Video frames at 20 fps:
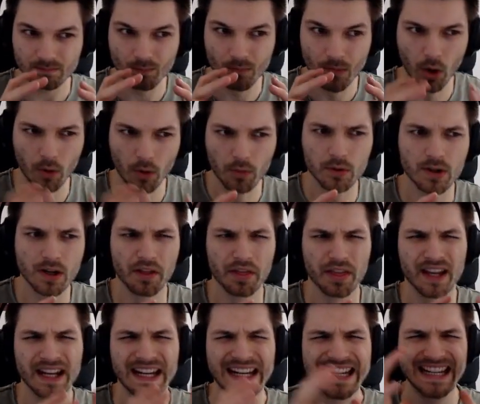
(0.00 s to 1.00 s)
Overall, I
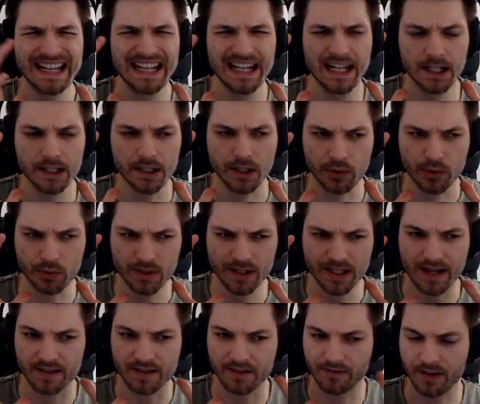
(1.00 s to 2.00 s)
think the unit
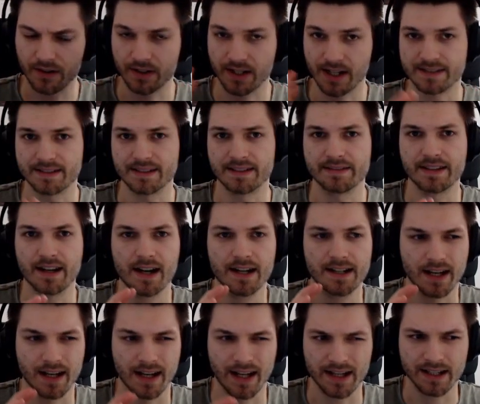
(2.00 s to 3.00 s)
has a very nice design,
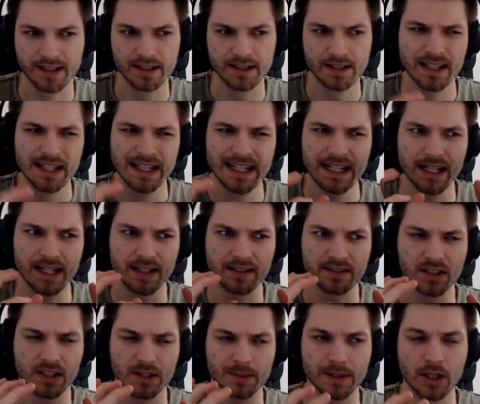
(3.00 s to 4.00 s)
I like it. It's
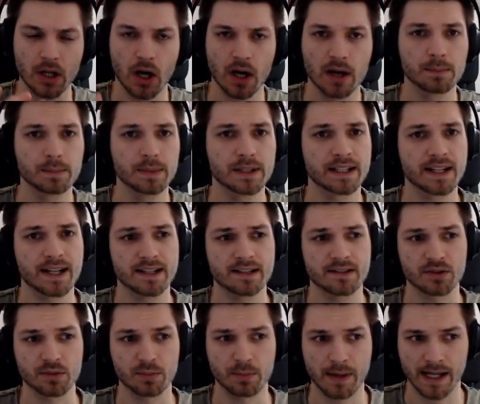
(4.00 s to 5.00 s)
going to be complicated
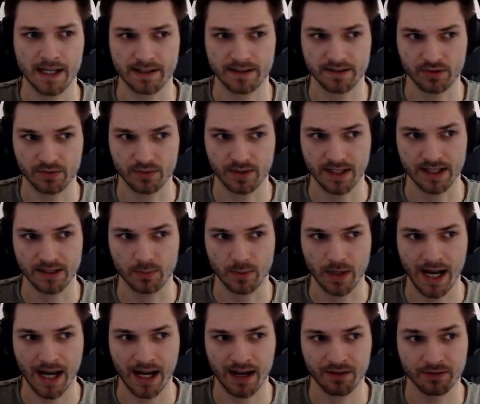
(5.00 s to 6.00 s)
to balance, right? We
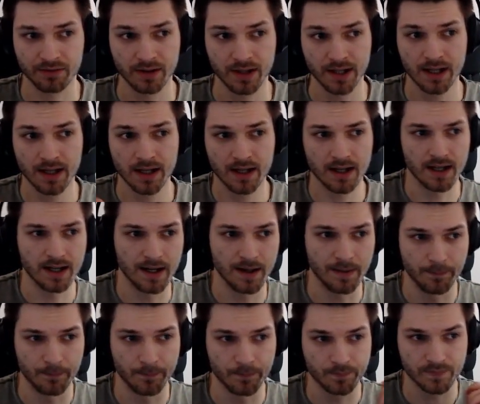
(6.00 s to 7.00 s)
have,
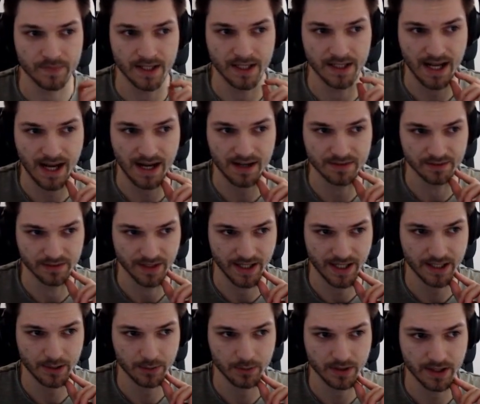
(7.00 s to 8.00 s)
it has
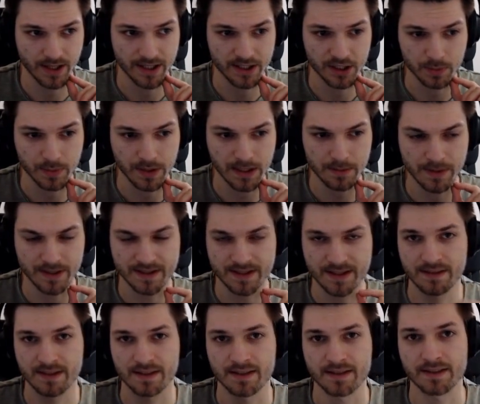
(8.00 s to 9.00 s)
900 HP, but
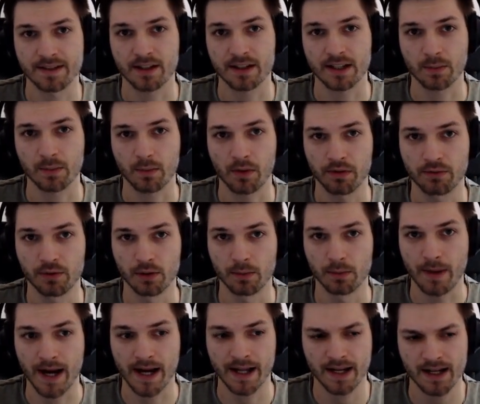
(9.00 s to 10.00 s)
since it's starting with full
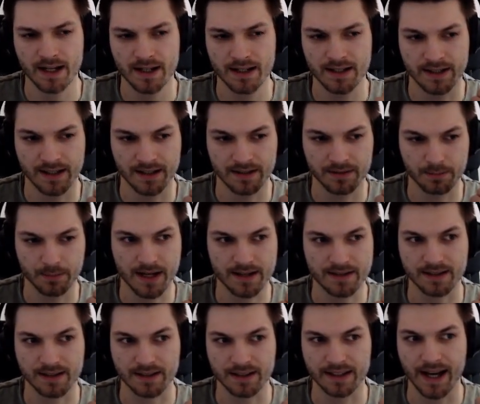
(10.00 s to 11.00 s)
mana, it does
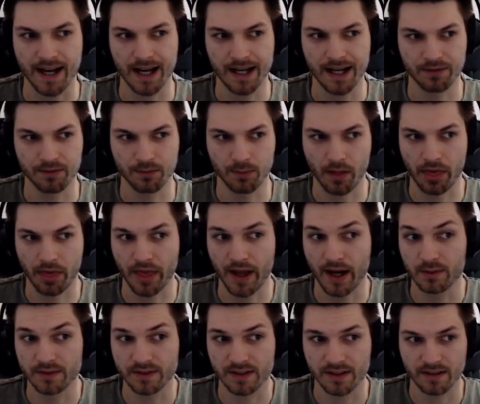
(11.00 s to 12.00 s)
basically have
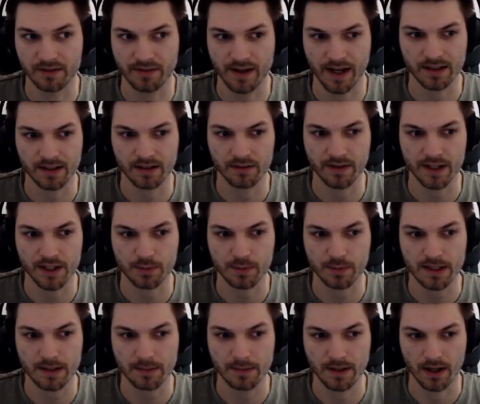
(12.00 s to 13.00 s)
1000 effective
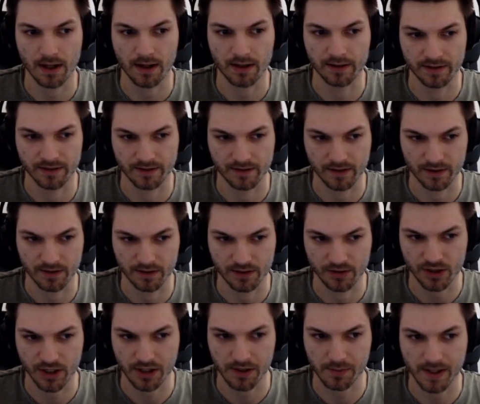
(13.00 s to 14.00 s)
HP, because it's going to
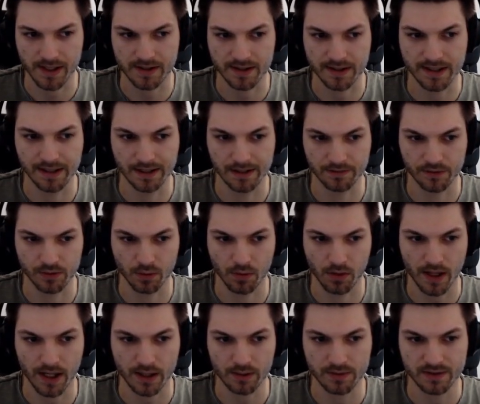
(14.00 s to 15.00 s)
generate a heal of
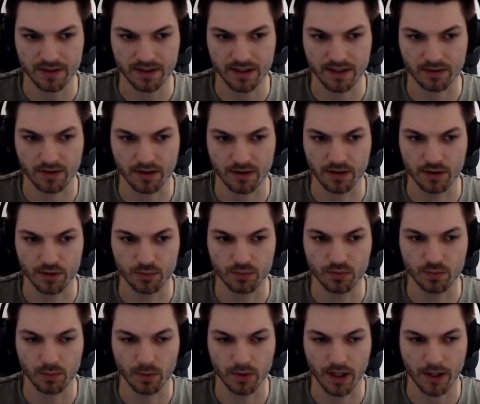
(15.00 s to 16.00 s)
2000 and going to
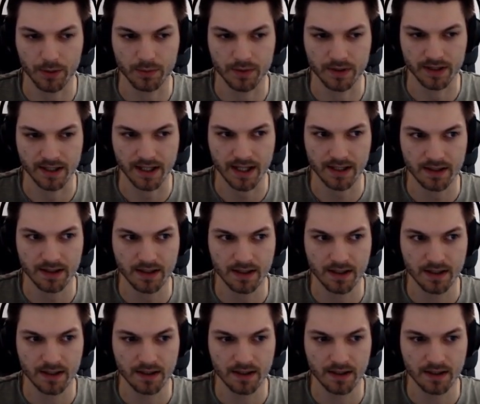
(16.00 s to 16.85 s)
lose 100 again.